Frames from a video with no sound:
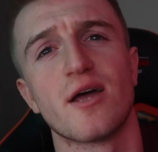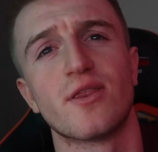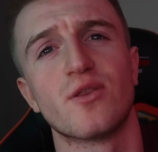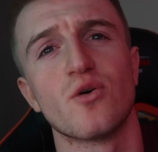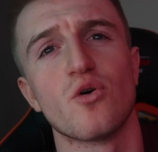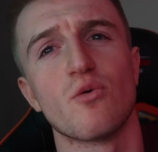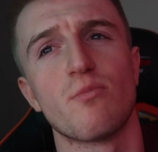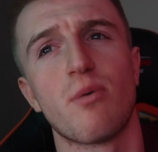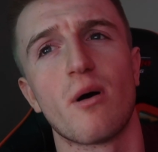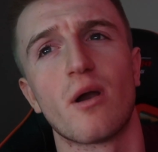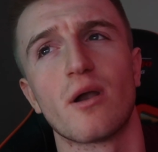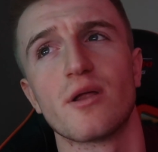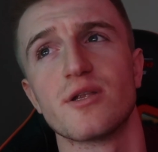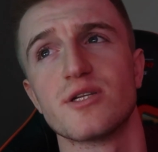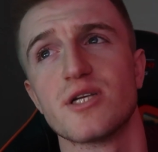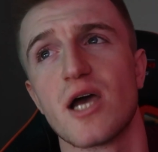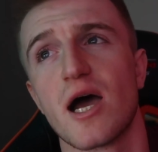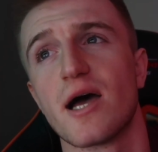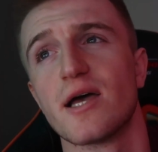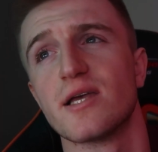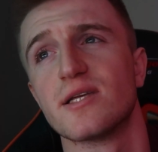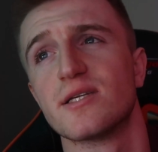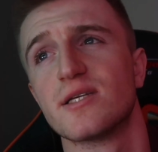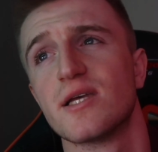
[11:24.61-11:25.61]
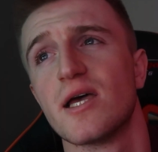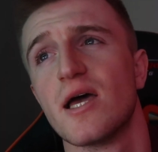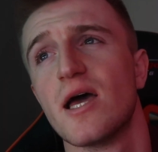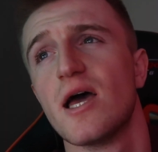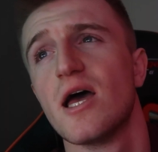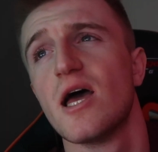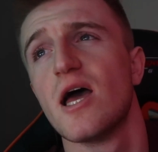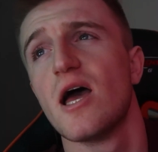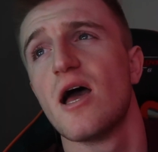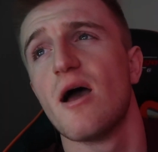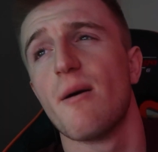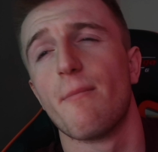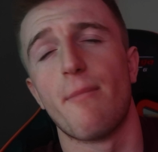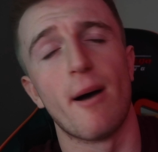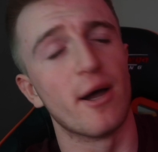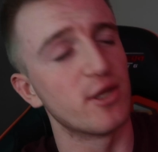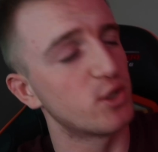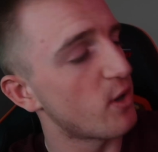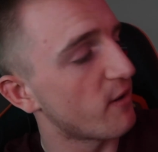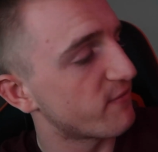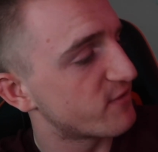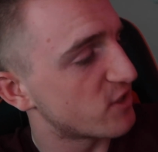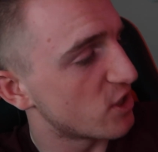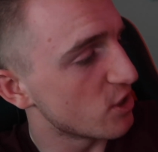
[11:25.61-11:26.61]
I do apologise. But I
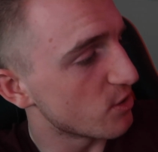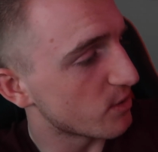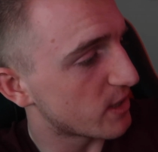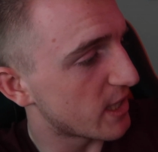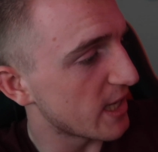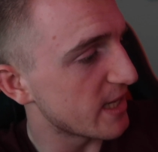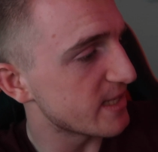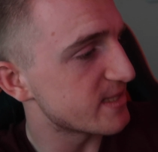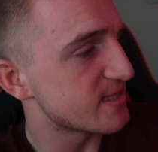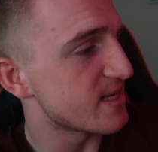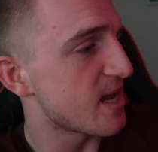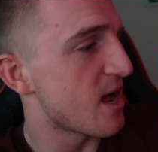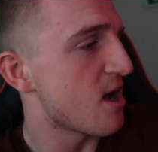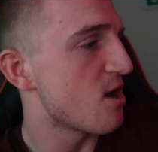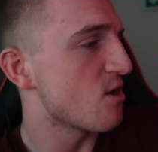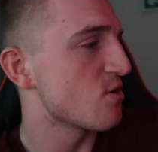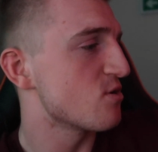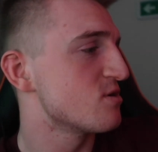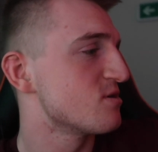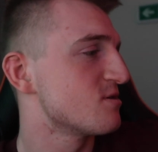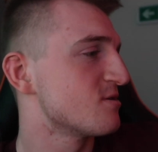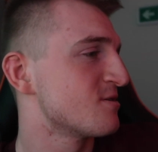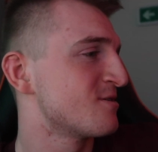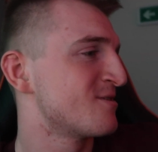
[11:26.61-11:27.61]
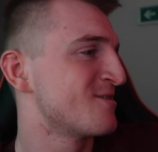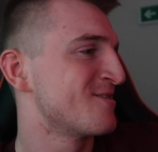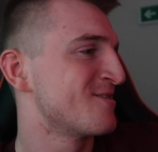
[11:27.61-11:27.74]
do have two kids now,